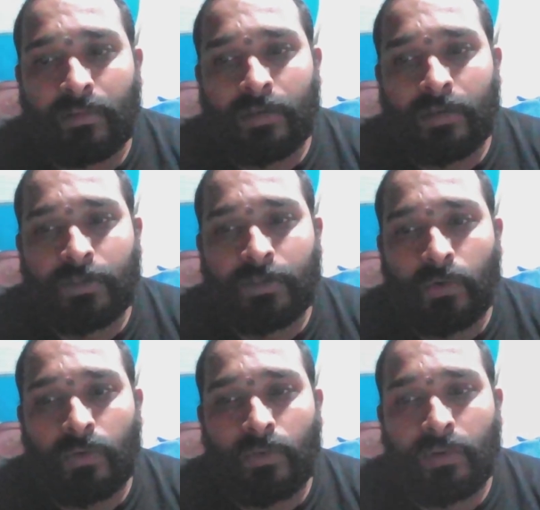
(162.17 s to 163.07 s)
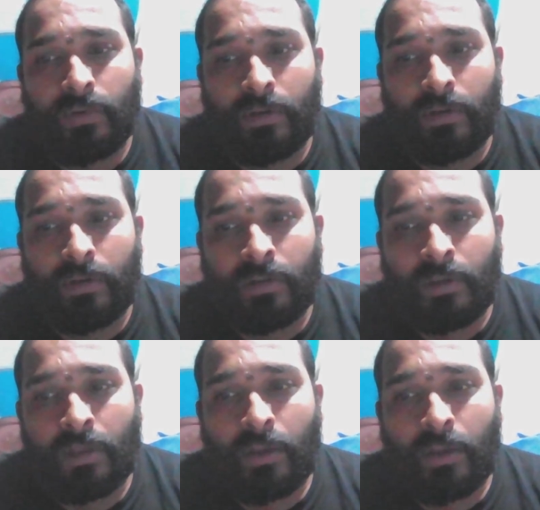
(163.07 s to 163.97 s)
so
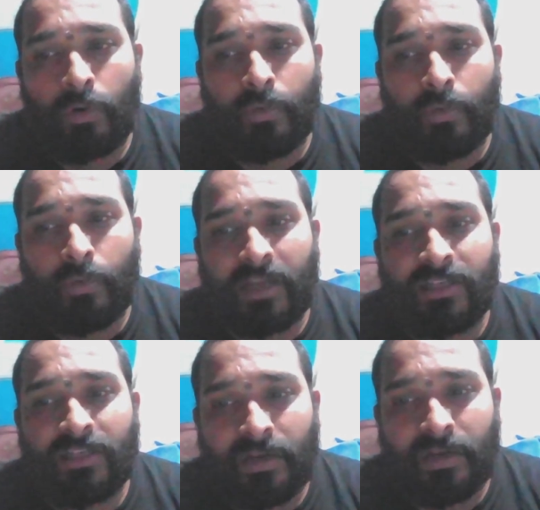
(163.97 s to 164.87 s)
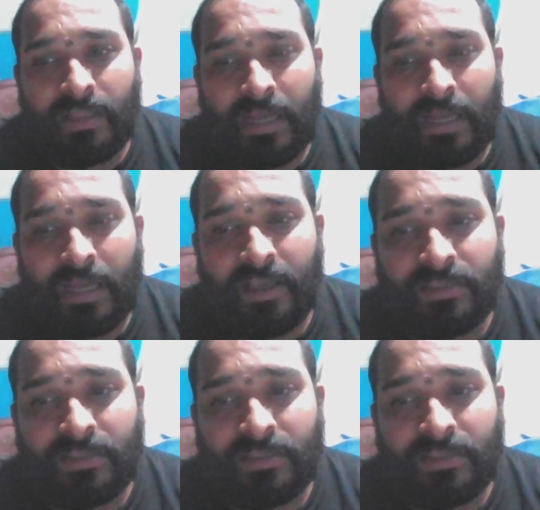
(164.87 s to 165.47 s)
what do we write children in that case